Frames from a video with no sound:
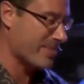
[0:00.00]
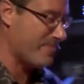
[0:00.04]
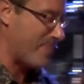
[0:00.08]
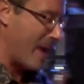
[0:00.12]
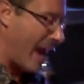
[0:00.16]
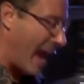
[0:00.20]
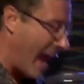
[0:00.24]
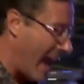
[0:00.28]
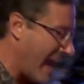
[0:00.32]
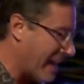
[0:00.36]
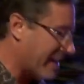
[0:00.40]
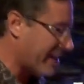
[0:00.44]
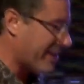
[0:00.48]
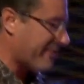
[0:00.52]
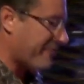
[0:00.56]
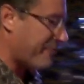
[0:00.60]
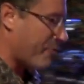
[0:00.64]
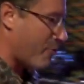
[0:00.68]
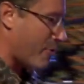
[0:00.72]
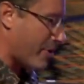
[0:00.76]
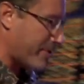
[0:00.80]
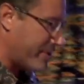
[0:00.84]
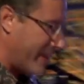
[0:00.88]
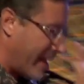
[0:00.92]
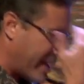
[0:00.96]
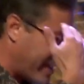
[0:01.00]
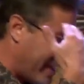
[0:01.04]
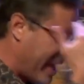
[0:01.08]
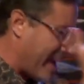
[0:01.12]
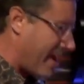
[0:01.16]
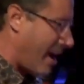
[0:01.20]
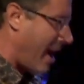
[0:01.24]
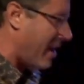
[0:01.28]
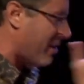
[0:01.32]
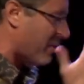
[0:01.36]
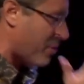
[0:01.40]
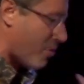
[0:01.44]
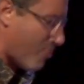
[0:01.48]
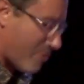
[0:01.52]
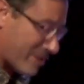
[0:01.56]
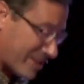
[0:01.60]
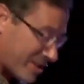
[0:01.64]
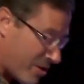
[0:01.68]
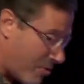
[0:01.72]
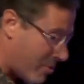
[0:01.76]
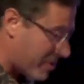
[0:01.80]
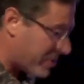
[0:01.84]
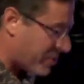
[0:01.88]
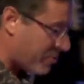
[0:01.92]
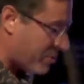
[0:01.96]
back and forth. I don't know what's
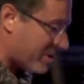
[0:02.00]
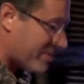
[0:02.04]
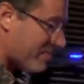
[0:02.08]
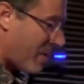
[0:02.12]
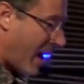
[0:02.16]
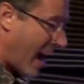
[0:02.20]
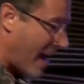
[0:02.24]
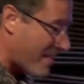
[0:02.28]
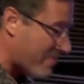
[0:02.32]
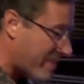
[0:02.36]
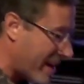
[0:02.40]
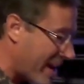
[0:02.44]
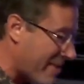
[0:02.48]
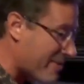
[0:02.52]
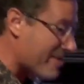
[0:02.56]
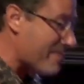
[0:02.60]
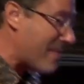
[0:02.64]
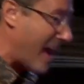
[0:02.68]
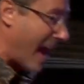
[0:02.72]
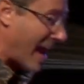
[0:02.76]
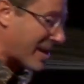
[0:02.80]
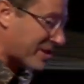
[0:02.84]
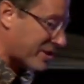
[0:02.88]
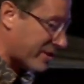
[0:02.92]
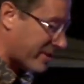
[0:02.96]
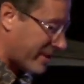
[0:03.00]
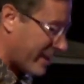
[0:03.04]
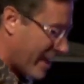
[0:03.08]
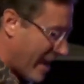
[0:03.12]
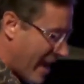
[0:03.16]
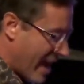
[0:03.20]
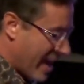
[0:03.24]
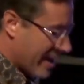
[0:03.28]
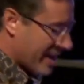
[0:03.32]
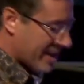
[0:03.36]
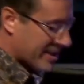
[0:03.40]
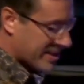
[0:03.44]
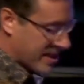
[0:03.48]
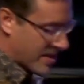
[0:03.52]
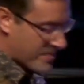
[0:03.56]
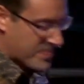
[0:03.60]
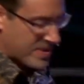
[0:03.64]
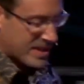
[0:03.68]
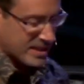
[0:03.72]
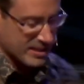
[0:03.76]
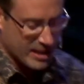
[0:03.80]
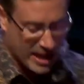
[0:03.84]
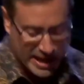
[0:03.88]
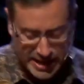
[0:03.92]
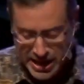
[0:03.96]
going through his mind, but I would imagine it's
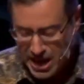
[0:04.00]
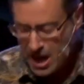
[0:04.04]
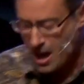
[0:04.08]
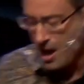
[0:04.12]
something like,